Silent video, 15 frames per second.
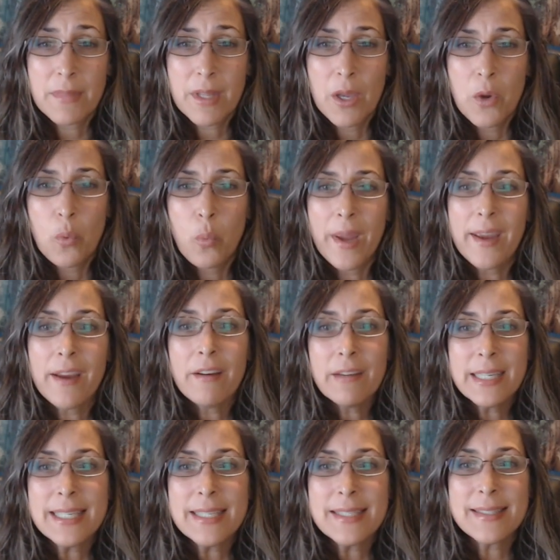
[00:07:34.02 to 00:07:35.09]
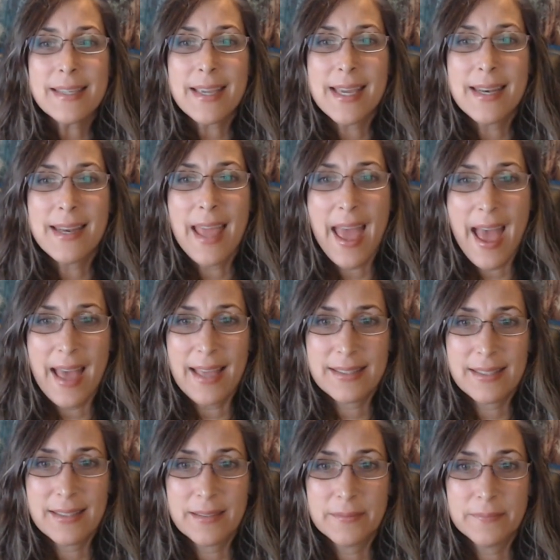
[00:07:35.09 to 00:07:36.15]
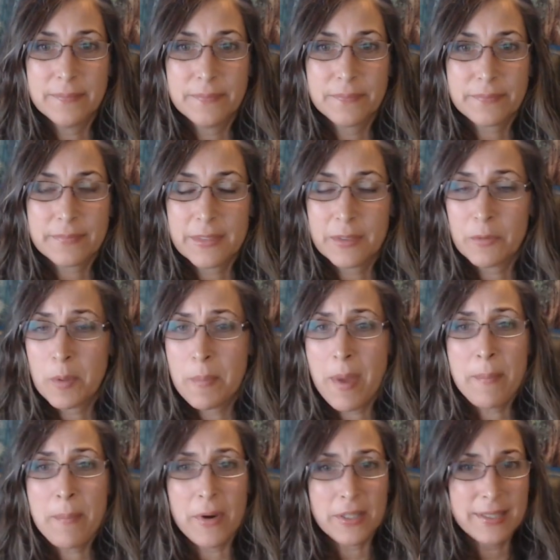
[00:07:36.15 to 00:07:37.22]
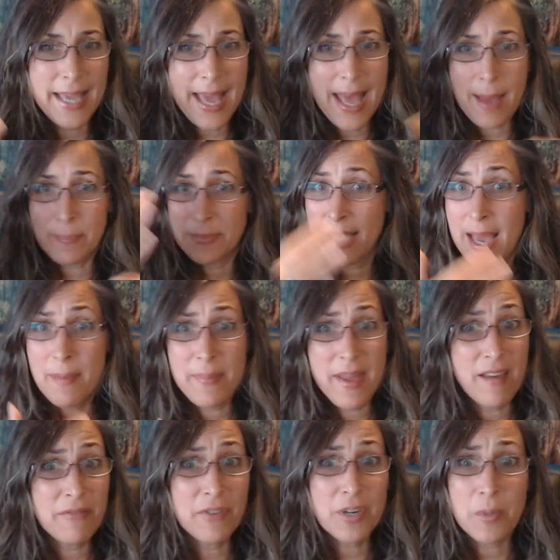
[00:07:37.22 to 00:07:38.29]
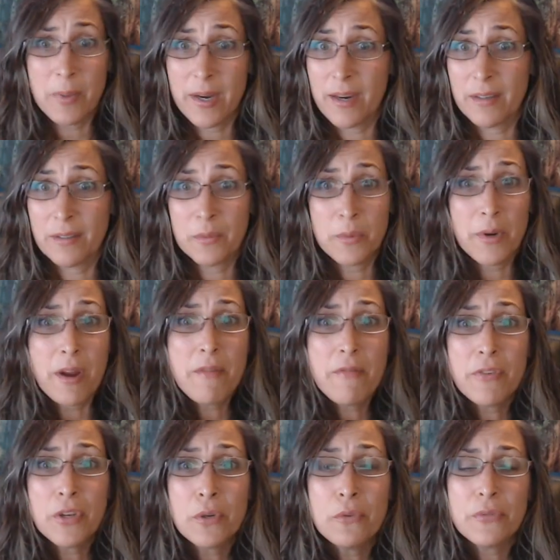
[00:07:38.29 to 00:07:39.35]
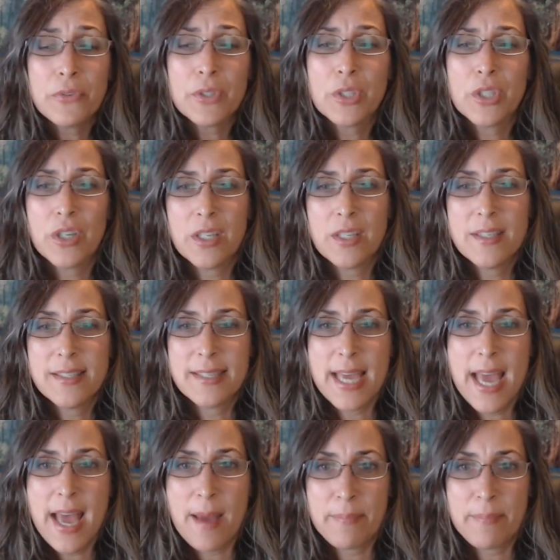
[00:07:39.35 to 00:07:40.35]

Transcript: Where is it at? Remember, tap everywhere. Wherever you feel good, tap.